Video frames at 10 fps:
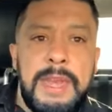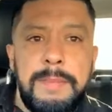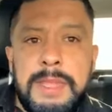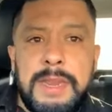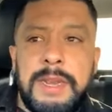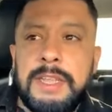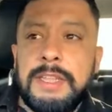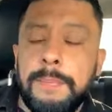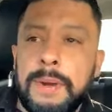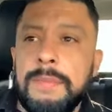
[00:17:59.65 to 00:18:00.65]
And
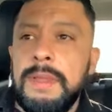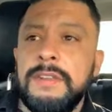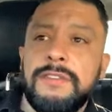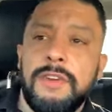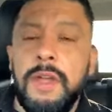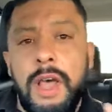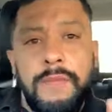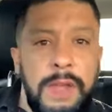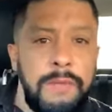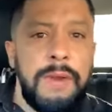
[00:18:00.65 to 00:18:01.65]
immediately the prime minister
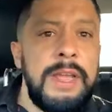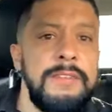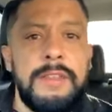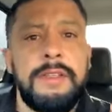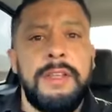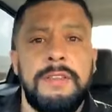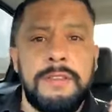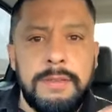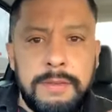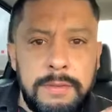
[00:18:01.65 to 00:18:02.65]
of Iraq said
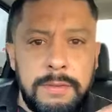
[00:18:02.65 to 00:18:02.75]
this.